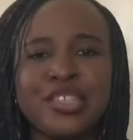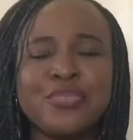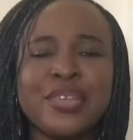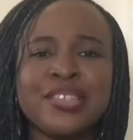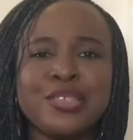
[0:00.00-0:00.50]

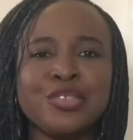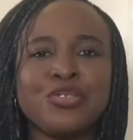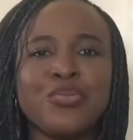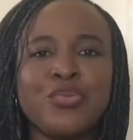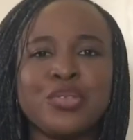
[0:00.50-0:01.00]
Speaks is a
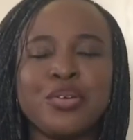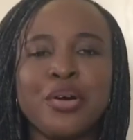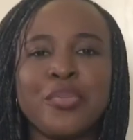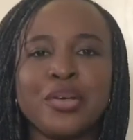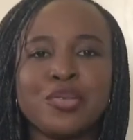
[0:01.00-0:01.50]
show where we talk
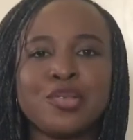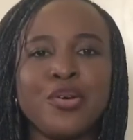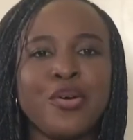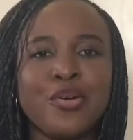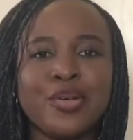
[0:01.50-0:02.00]
about
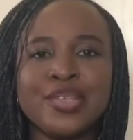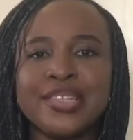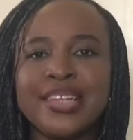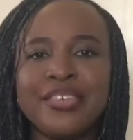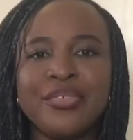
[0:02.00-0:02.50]
songs,
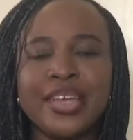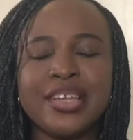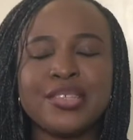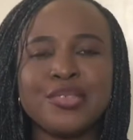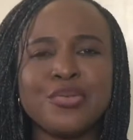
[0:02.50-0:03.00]

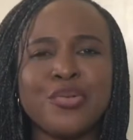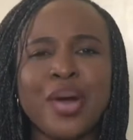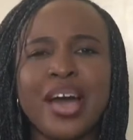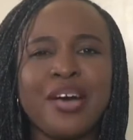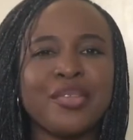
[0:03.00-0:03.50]
lyrics, you know,
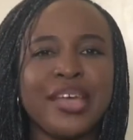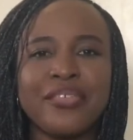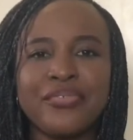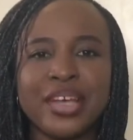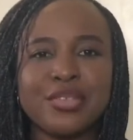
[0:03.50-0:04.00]
how they
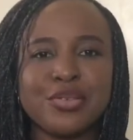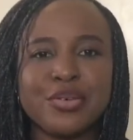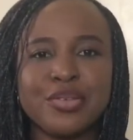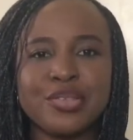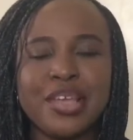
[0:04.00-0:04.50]
affect
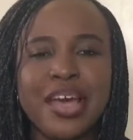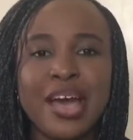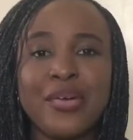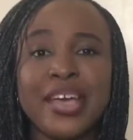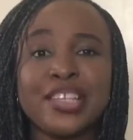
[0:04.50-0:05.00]
us,
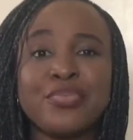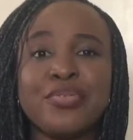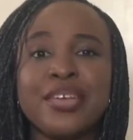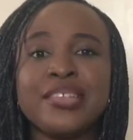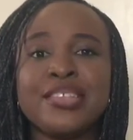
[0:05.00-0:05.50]
our
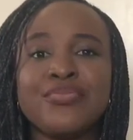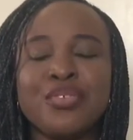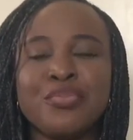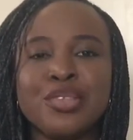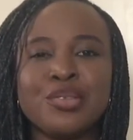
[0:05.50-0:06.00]
experiences
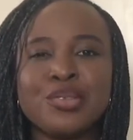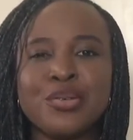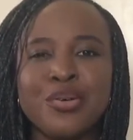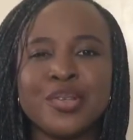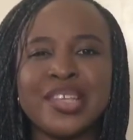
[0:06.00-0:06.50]
from these
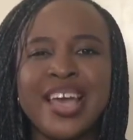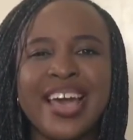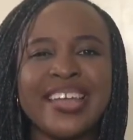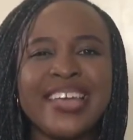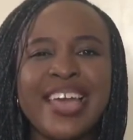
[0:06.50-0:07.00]
songs,
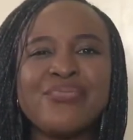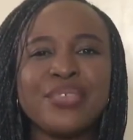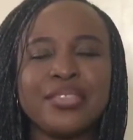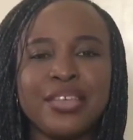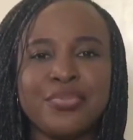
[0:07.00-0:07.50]
and
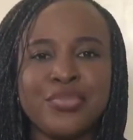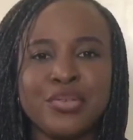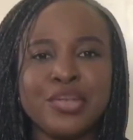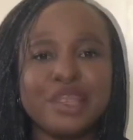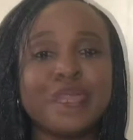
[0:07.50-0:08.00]
everything
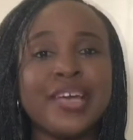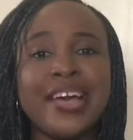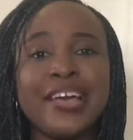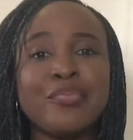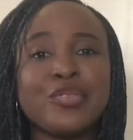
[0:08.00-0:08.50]
music. Today I
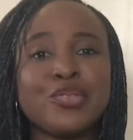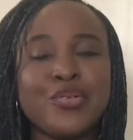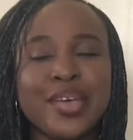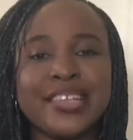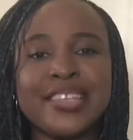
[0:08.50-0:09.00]
am so
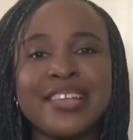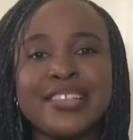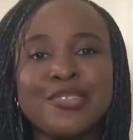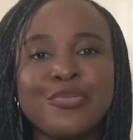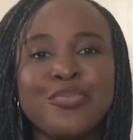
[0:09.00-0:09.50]

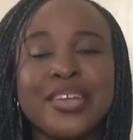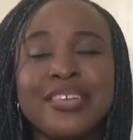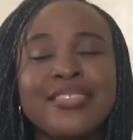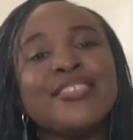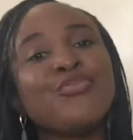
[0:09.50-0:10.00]
excited to bring
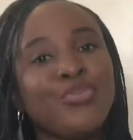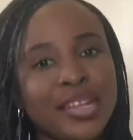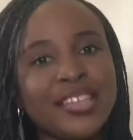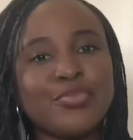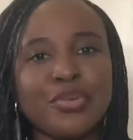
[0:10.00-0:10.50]
in this
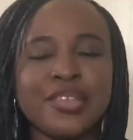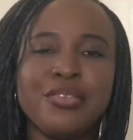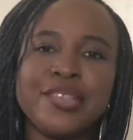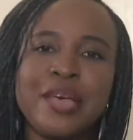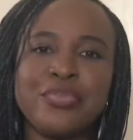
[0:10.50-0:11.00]
really
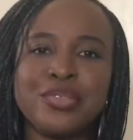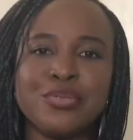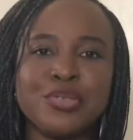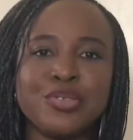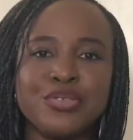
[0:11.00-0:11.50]
spontaneous
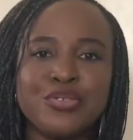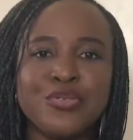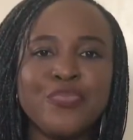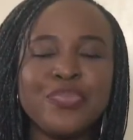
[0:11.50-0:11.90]
episode to you